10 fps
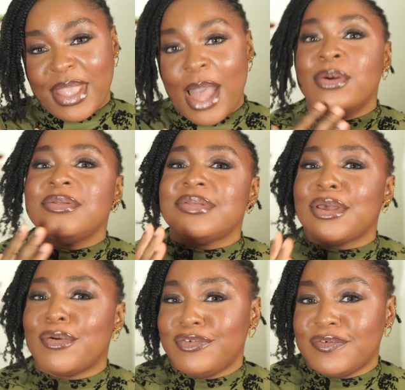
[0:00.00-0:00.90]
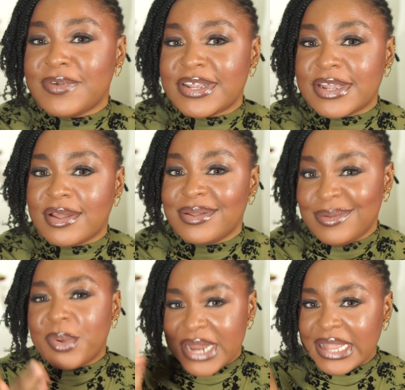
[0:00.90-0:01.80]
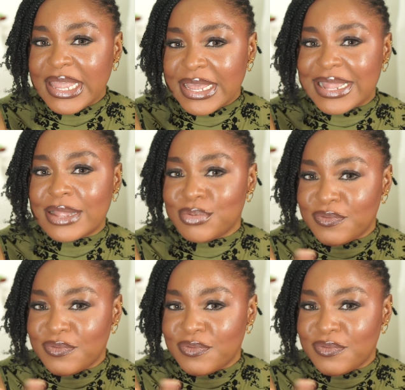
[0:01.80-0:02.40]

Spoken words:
I want to say controversial, but I think that